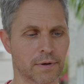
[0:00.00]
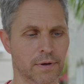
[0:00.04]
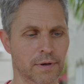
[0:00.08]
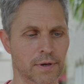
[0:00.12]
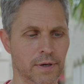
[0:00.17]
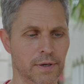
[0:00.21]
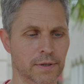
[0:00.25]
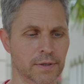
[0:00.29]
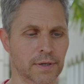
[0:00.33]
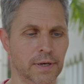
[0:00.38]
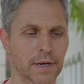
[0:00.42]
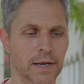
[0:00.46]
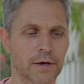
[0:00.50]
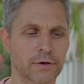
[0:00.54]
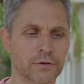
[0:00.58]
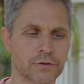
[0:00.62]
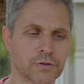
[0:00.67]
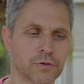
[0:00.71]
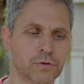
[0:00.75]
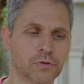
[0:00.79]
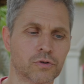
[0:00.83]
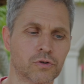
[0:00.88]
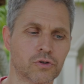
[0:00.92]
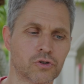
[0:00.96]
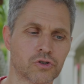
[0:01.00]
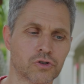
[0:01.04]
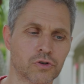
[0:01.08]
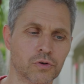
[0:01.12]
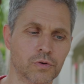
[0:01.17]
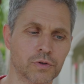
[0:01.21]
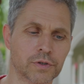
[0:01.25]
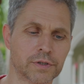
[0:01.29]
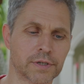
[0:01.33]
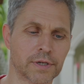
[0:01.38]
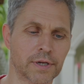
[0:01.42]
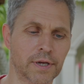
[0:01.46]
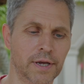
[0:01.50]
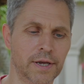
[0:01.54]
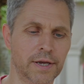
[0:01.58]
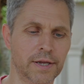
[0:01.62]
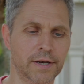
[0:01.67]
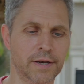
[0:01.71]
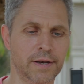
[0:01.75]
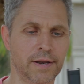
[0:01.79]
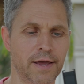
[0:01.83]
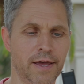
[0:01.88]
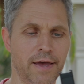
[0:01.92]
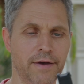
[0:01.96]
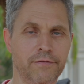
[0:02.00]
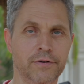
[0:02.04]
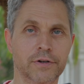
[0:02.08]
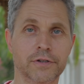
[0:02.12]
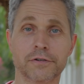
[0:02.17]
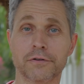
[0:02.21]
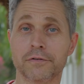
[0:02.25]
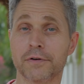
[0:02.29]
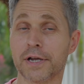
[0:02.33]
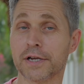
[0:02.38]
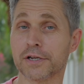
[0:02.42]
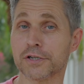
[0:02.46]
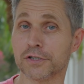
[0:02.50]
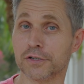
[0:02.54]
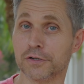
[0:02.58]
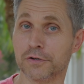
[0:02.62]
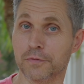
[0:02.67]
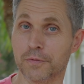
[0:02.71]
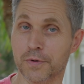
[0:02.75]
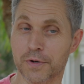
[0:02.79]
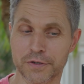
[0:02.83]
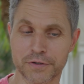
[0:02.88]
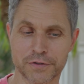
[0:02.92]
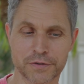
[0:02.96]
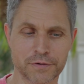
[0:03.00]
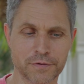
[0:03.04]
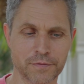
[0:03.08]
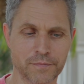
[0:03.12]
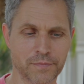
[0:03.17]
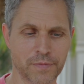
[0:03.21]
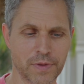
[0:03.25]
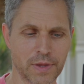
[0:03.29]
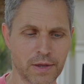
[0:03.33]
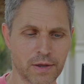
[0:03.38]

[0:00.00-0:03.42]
it allows you to shoot in every direction you want to.